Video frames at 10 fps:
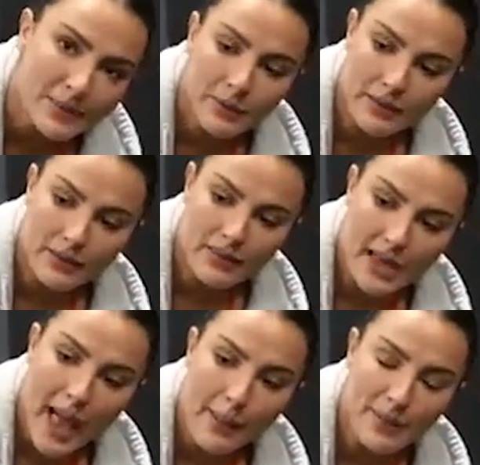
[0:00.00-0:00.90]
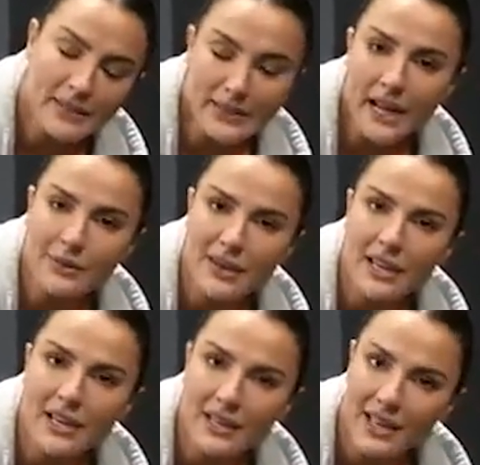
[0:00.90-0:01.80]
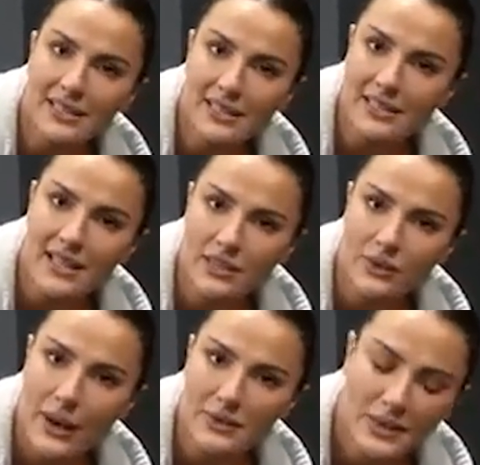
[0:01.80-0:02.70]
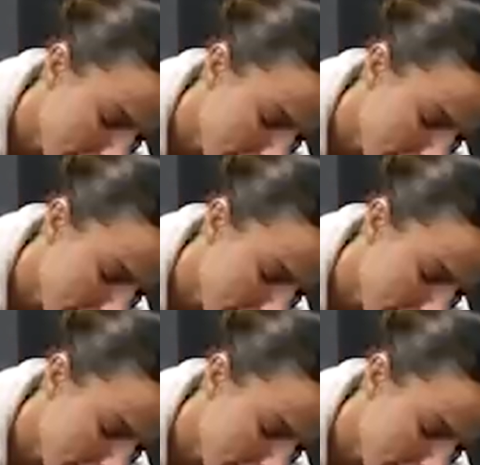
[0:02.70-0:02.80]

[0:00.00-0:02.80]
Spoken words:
but the app is telling me get to 6 reps.